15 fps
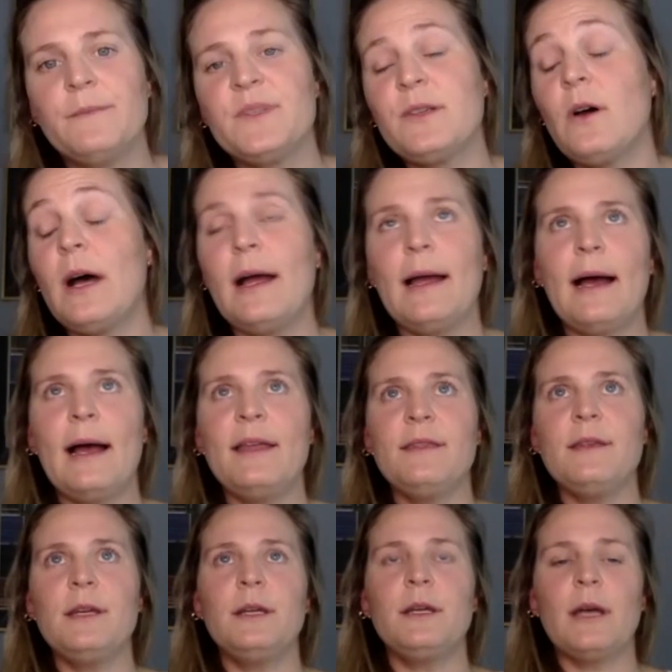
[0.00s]
So I
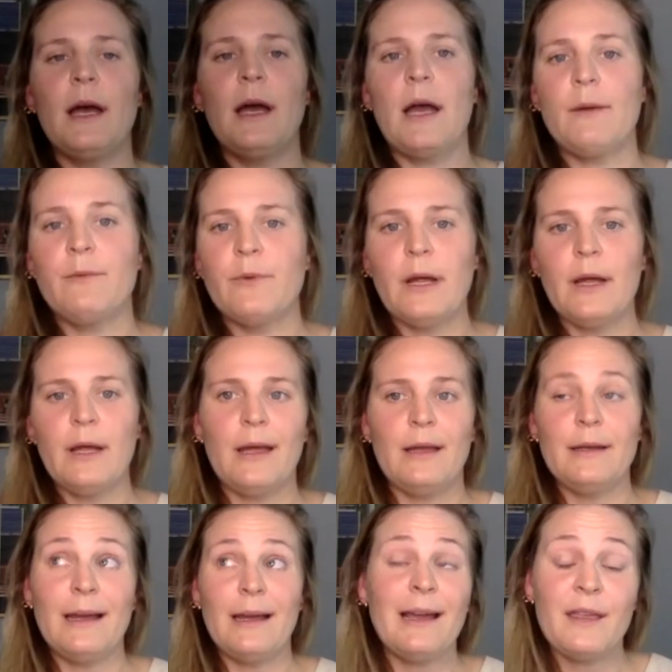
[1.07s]
think
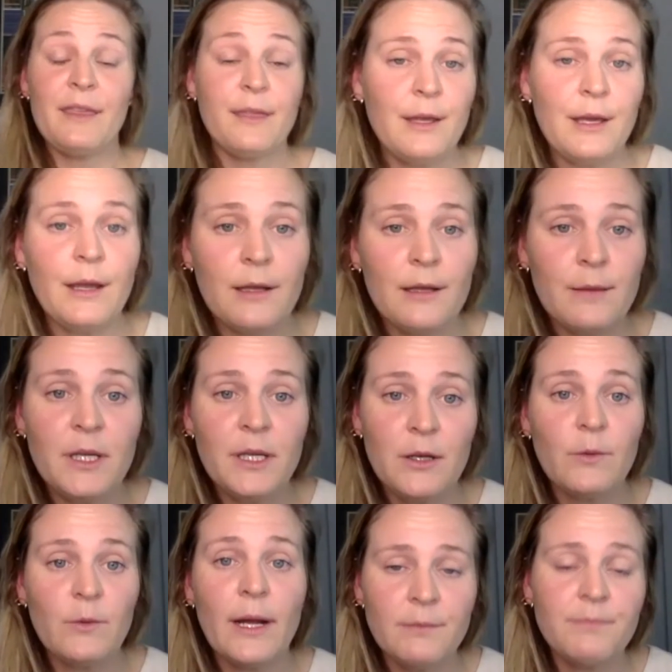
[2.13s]
I think, and let me
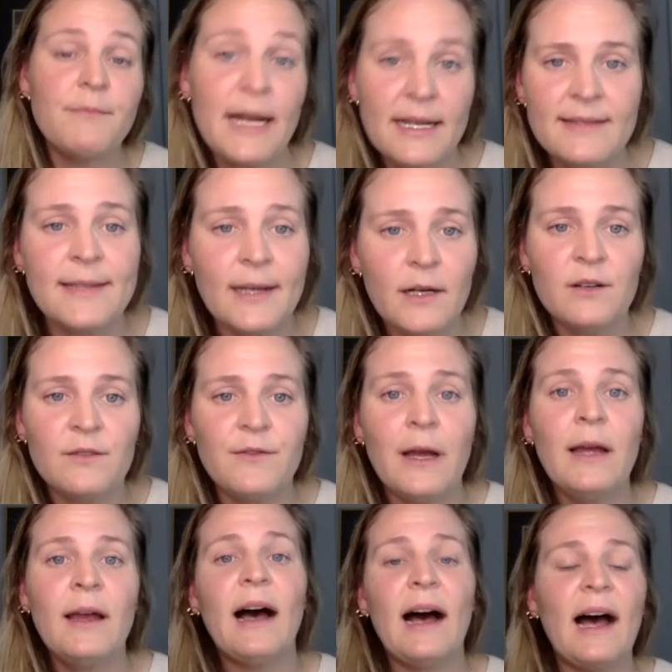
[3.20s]
correct myself,
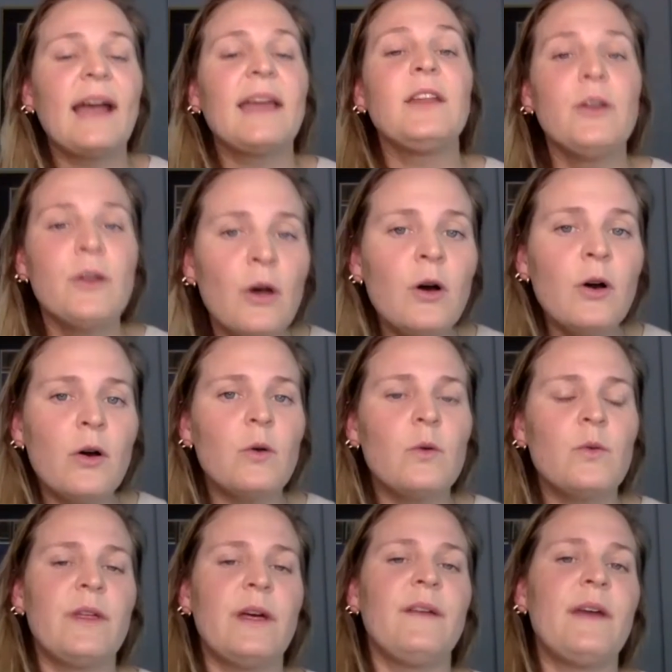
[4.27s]
I know
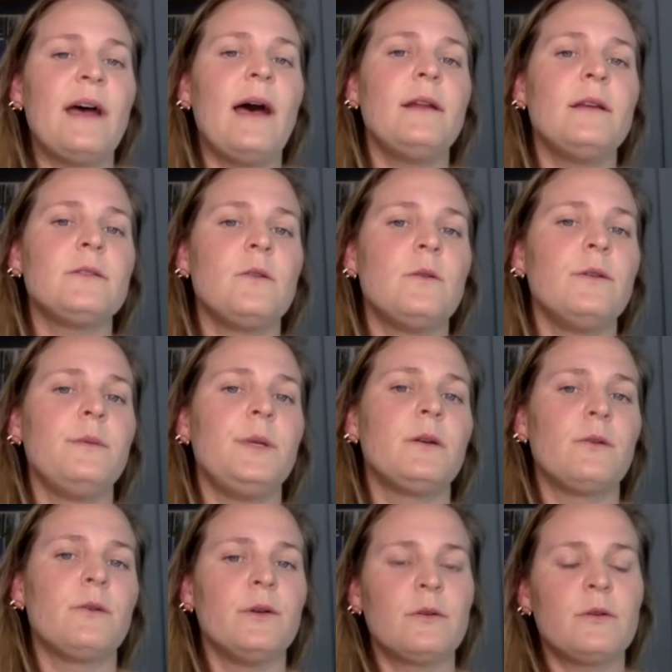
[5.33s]
that that is going to be a
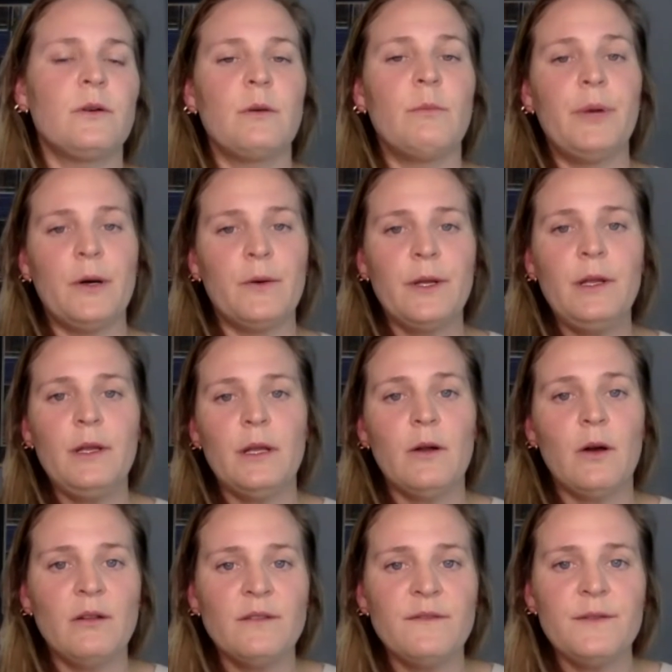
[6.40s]
critical component in
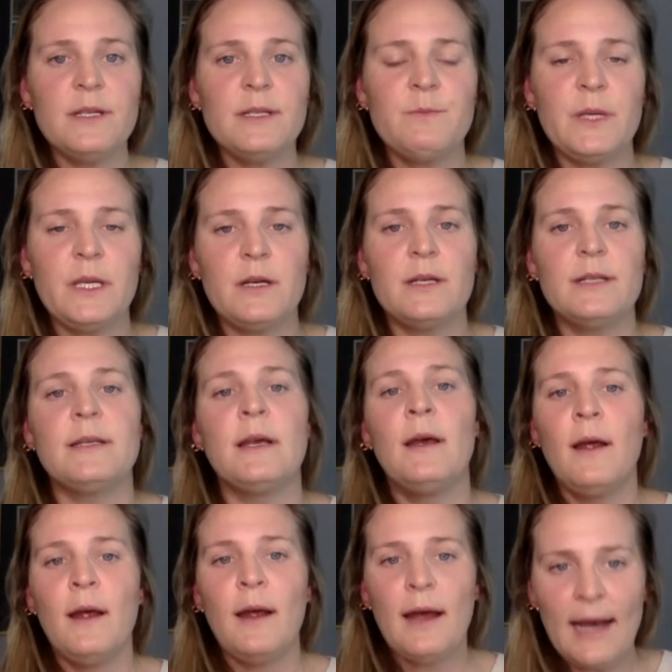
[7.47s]
all of this, because
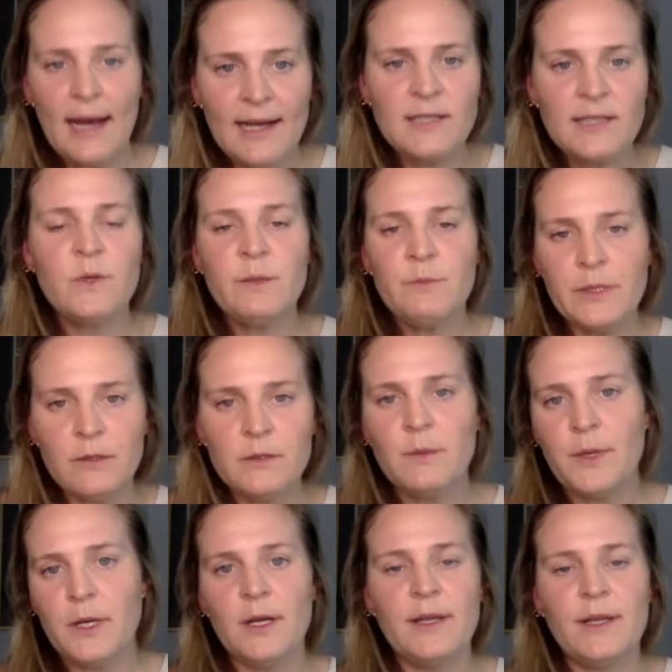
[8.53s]
as we build
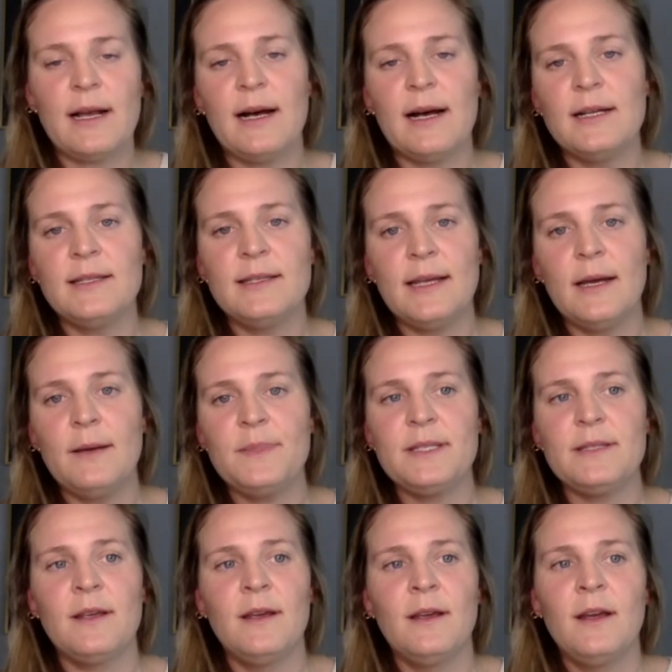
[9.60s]
upon the
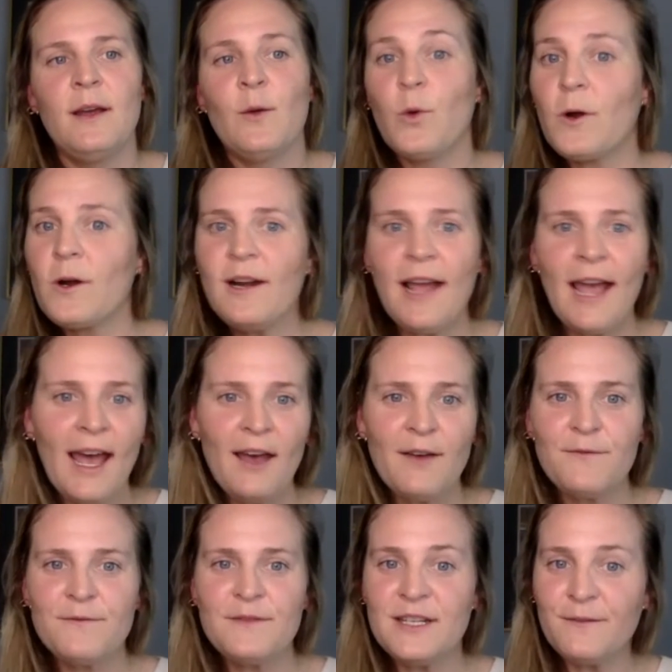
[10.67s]
concepts, we're going to have
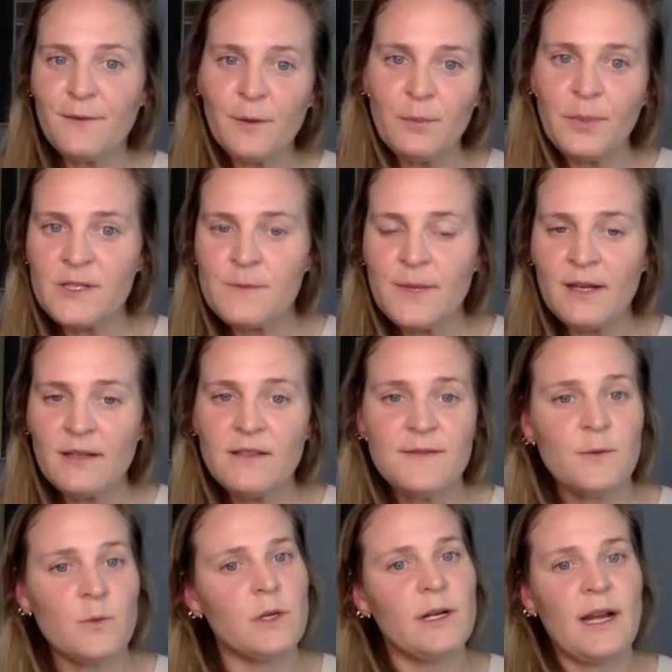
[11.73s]
different perspectives,
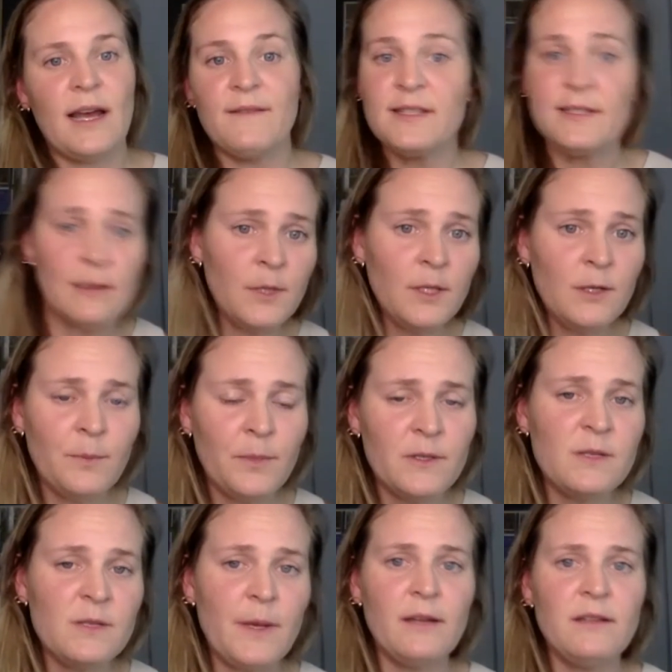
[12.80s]
we're going to have similar
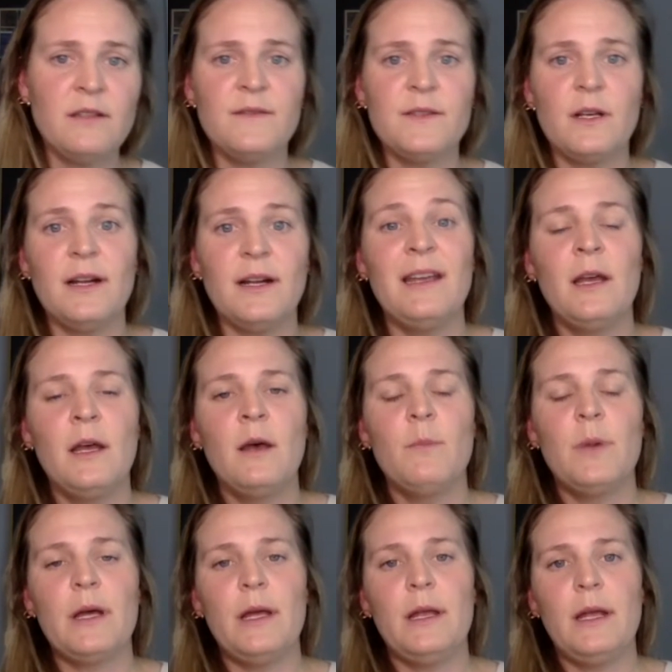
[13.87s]
perspectives on it,
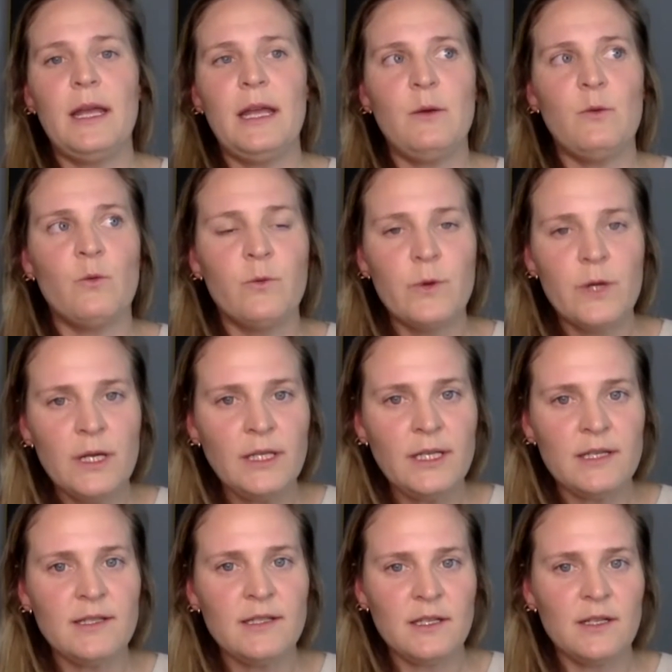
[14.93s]
but it really
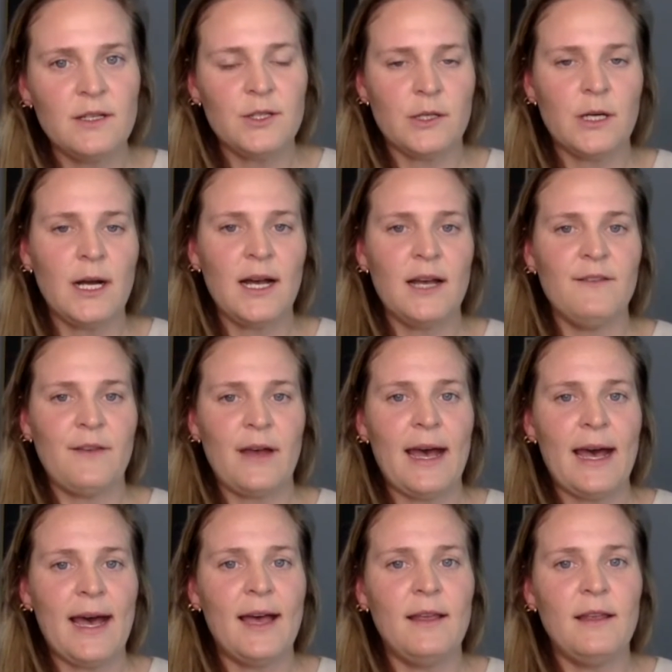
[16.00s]
is going to drive
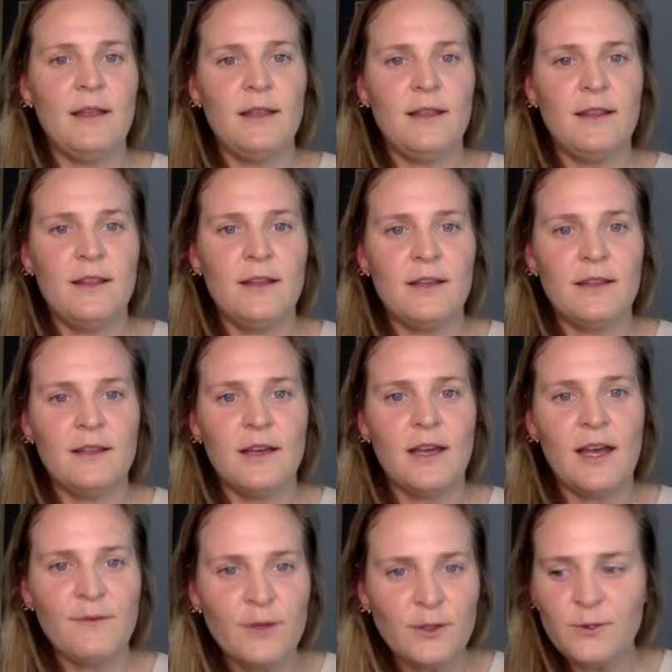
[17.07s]
at the
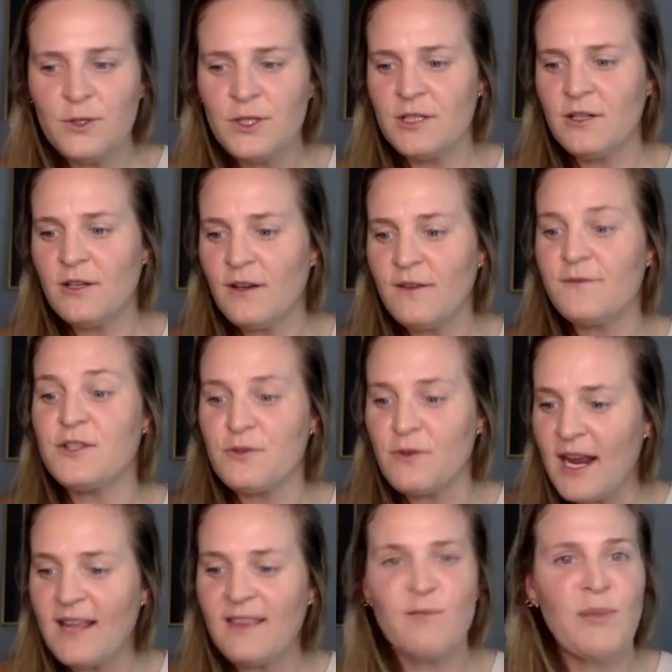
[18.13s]
evolution of
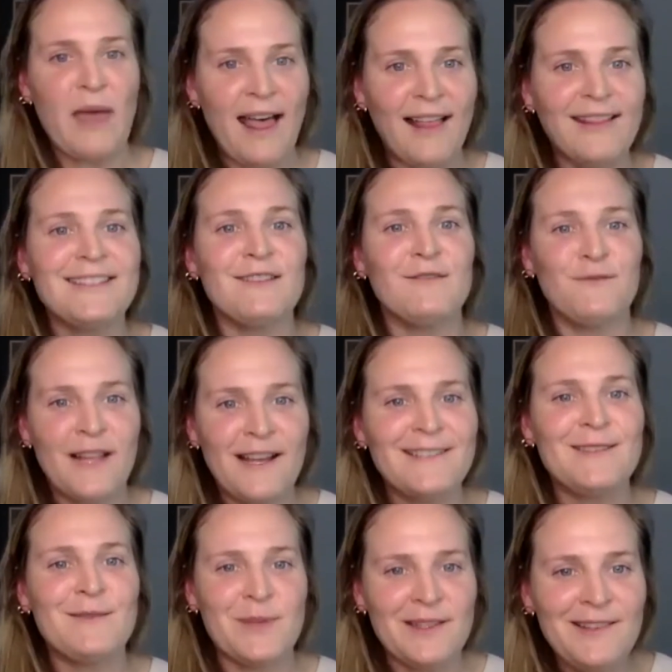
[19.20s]
strength, balance, and
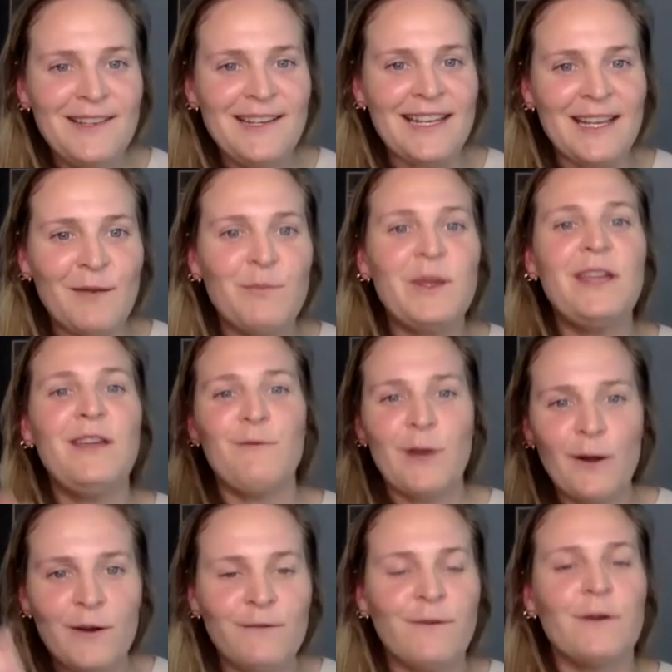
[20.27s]
flexibility, and being
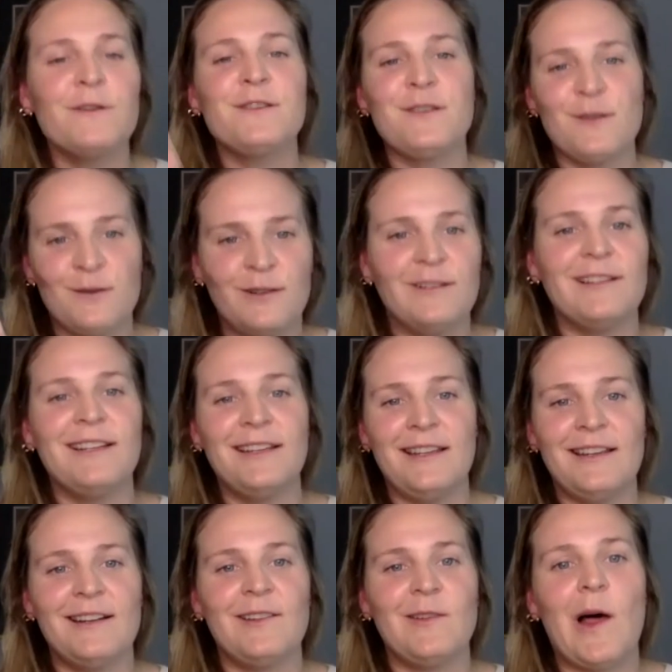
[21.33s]
very versatile
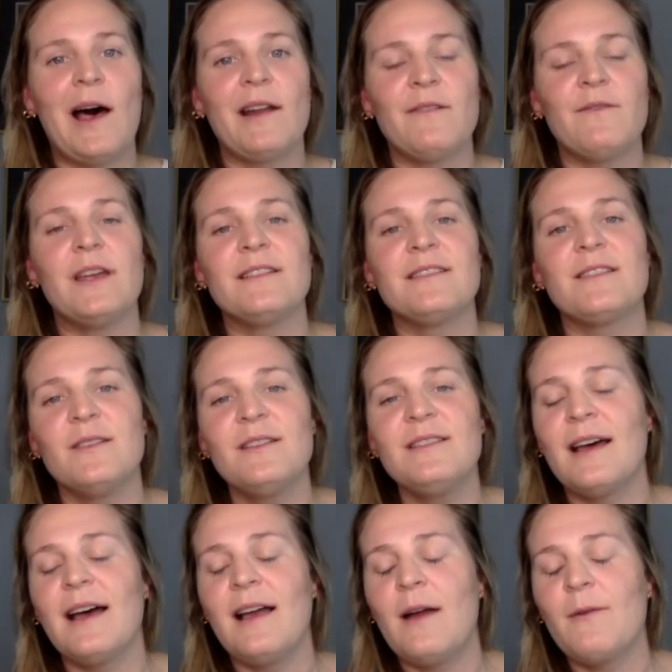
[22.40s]
in a lot of it. So
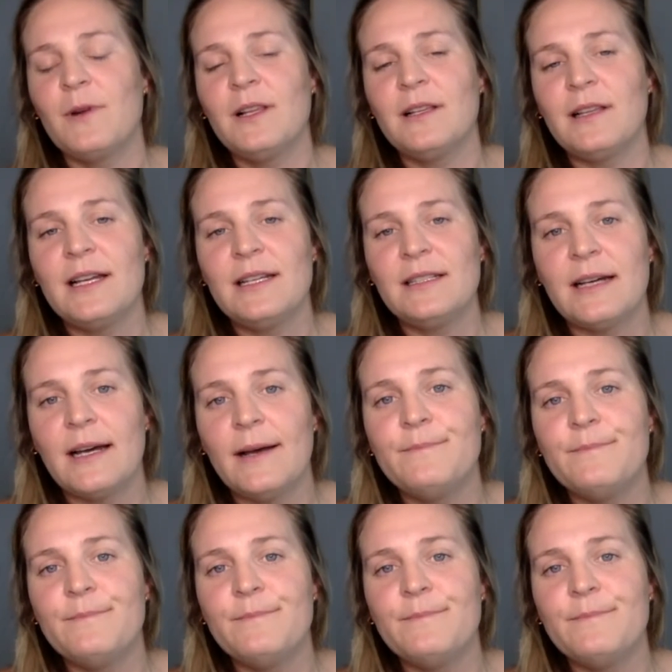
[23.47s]
I really like that.